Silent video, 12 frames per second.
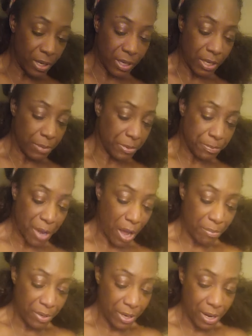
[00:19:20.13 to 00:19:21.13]
It keeps
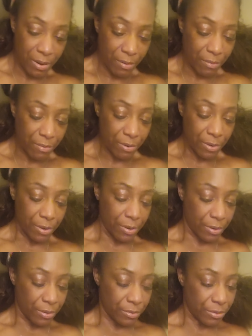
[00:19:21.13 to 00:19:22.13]
popping out.
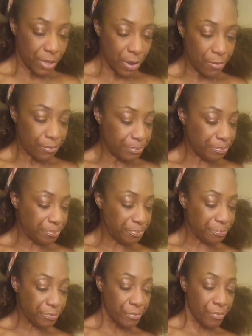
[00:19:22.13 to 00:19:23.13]
So
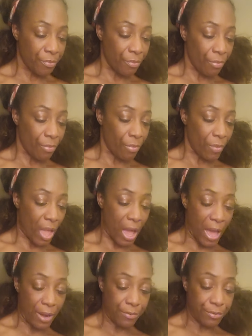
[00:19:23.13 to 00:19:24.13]

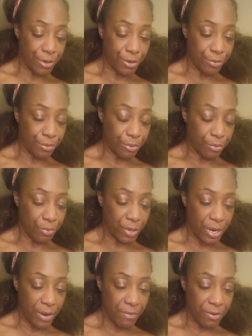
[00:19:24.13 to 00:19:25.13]
I don't know.
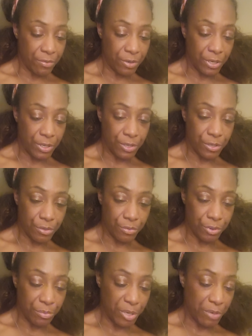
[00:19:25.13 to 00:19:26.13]
Whatever you need to
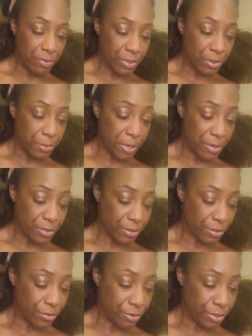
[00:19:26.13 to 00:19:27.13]
do to be with this
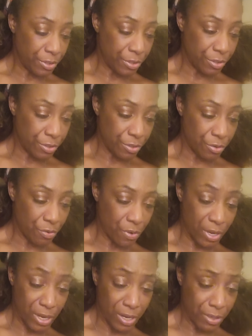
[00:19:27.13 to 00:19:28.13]
person, you need to just go
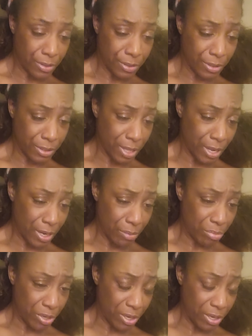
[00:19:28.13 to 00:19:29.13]
ahead and just let
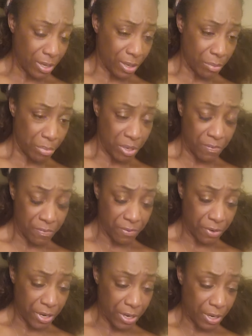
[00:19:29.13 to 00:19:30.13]
it be. Be
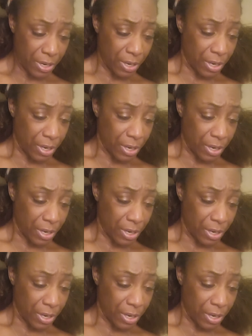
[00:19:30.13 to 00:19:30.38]
free.